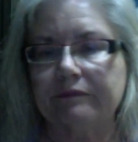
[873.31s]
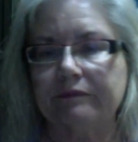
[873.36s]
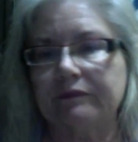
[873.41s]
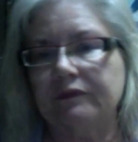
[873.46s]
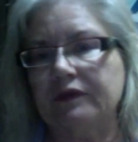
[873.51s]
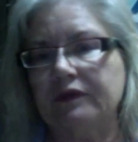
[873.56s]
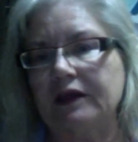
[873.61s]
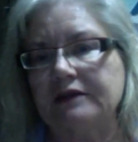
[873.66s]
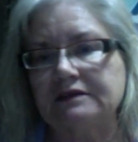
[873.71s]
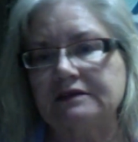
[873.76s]

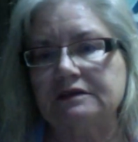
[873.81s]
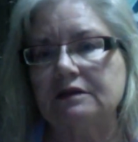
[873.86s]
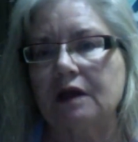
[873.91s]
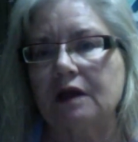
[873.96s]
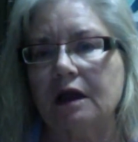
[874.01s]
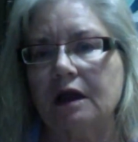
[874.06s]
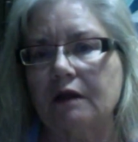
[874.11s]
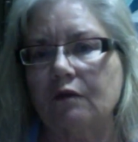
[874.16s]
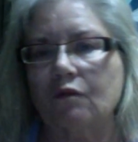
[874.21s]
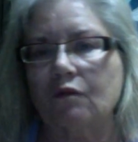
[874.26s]
that's
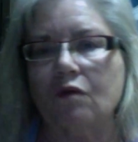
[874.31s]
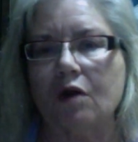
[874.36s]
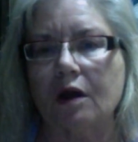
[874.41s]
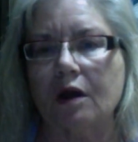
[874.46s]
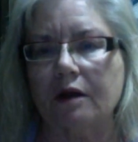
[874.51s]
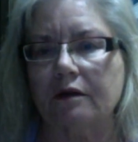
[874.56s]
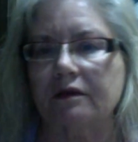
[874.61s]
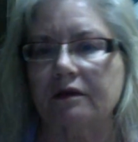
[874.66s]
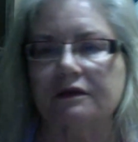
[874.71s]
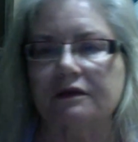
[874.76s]
not
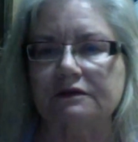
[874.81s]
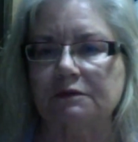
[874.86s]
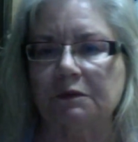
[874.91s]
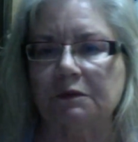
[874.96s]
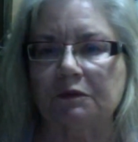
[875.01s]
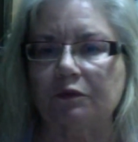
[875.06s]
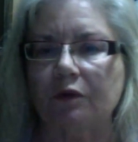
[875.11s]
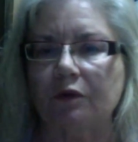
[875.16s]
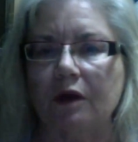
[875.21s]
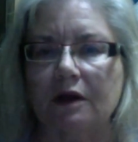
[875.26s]
water that's
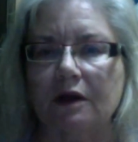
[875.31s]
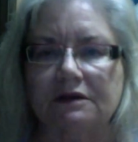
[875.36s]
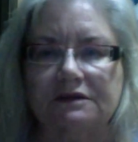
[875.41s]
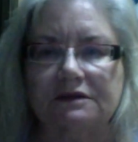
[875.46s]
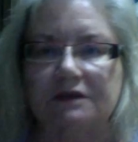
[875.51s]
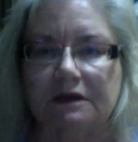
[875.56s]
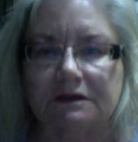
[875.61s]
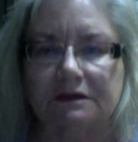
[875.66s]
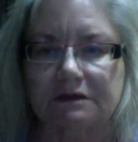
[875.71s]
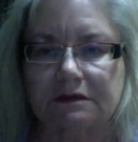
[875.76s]
been
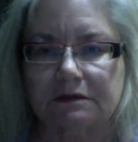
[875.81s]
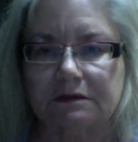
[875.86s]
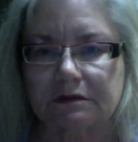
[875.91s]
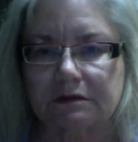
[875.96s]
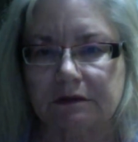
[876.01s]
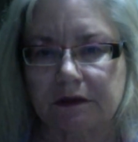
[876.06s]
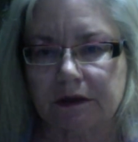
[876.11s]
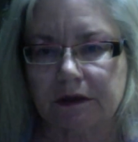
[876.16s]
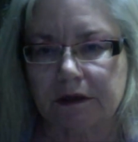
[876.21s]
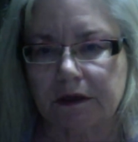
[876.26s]
processed
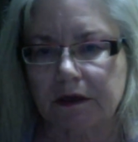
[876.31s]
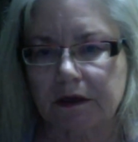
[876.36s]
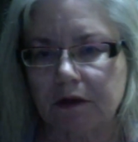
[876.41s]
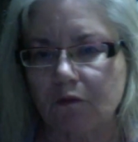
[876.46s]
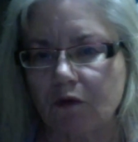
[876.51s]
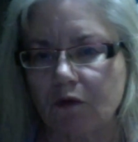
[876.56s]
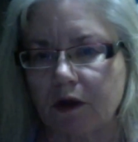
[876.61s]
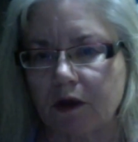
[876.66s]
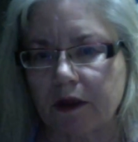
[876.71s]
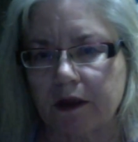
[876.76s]
in any
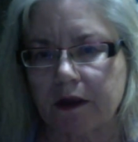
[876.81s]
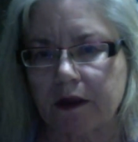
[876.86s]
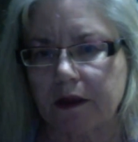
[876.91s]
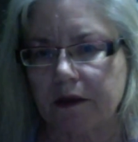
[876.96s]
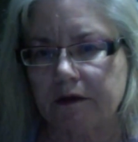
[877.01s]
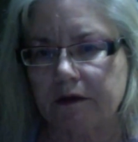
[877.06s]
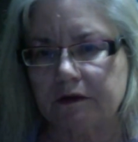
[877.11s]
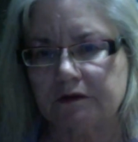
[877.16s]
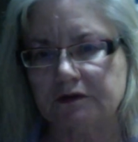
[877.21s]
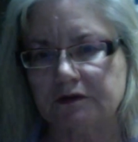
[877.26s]
way,
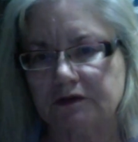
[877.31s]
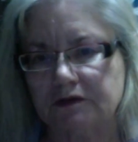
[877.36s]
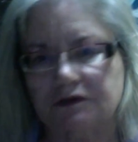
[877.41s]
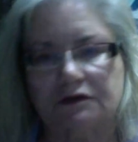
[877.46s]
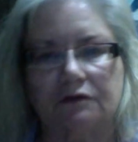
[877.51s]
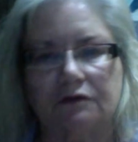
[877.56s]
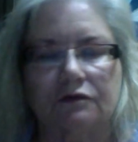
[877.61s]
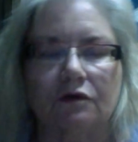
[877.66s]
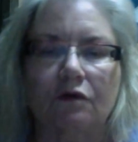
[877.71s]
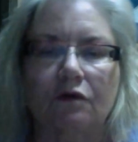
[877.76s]
and you just
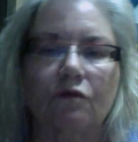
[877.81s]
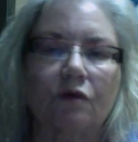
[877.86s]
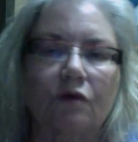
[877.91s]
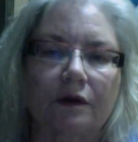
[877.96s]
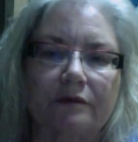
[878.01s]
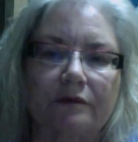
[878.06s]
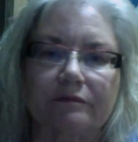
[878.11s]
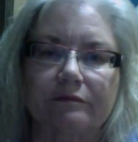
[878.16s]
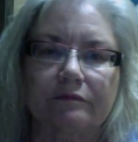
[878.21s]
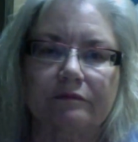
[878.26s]
don't know
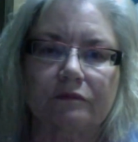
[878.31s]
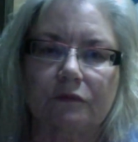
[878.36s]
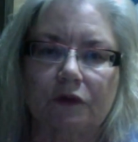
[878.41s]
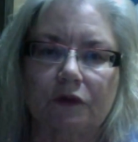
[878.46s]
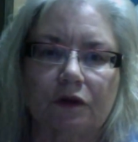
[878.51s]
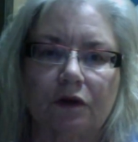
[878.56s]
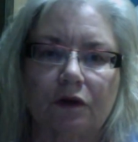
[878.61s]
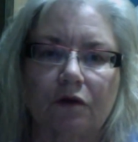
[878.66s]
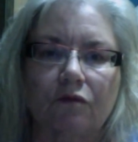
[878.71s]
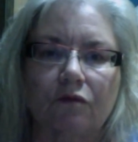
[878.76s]

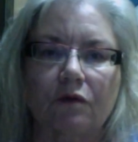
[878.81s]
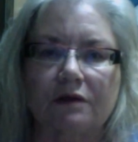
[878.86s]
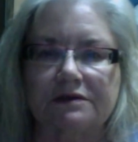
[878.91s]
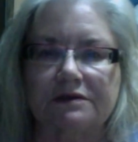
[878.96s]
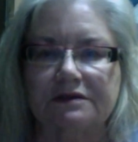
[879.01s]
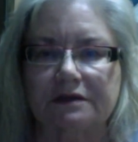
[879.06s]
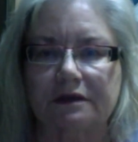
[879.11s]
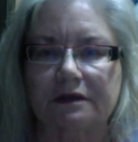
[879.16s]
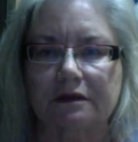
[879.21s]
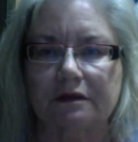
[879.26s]

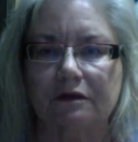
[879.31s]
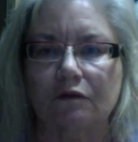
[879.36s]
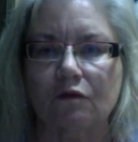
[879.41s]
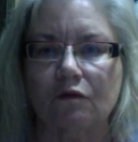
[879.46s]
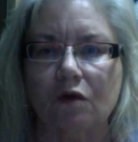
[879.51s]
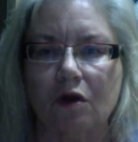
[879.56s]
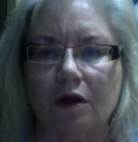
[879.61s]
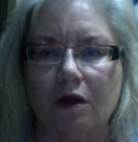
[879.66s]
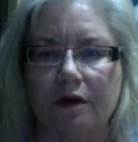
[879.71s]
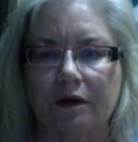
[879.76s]
what's in the
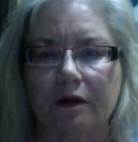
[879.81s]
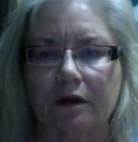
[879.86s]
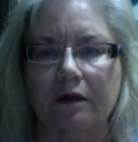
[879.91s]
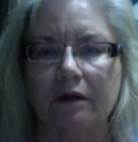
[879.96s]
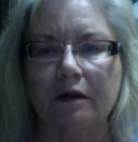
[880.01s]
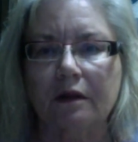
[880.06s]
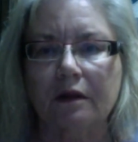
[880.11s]
water.